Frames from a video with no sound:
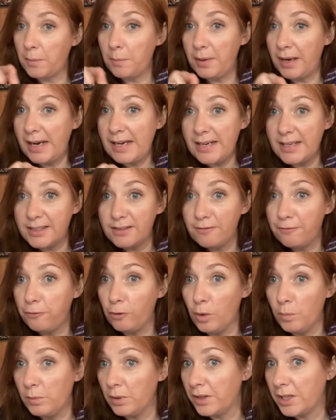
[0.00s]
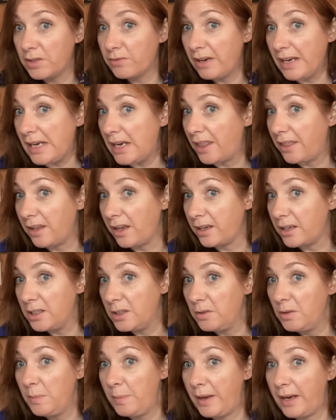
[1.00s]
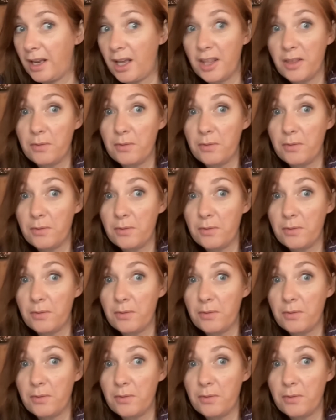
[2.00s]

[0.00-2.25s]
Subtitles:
complaint isn't formal, there's really nothing I can do about it.